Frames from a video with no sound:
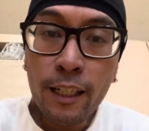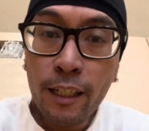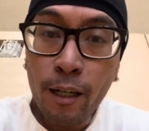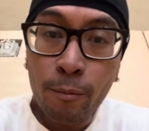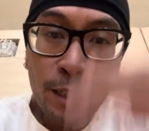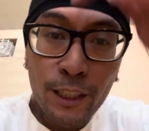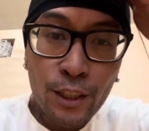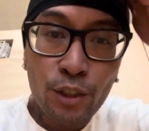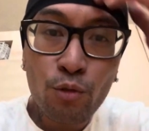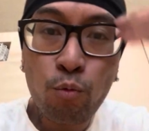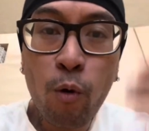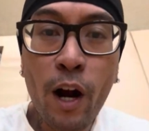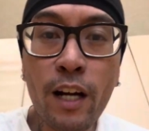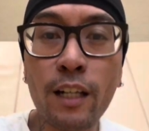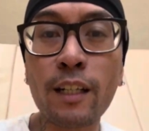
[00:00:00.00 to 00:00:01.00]
Come get this
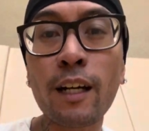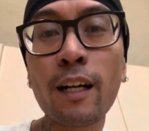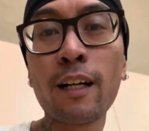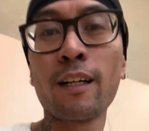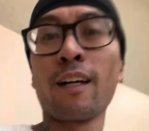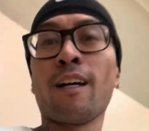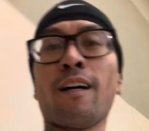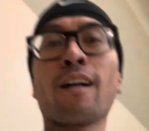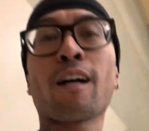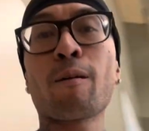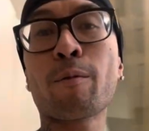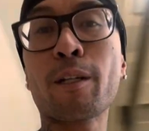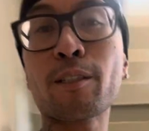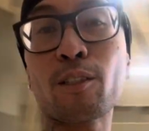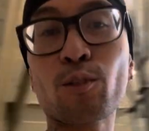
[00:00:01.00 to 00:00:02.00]
work. Come
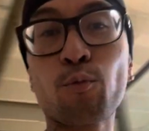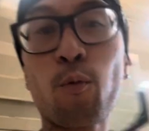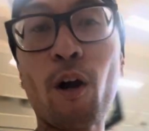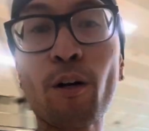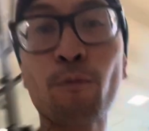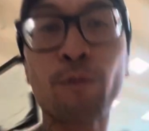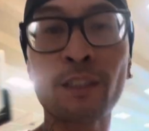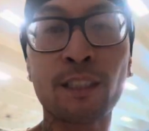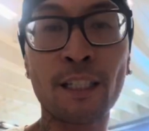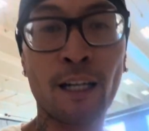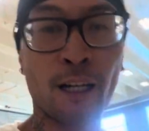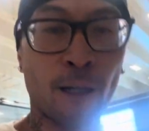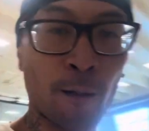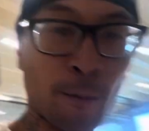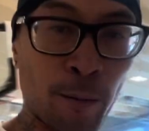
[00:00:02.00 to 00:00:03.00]
get this work one
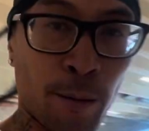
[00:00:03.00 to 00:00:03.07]
time.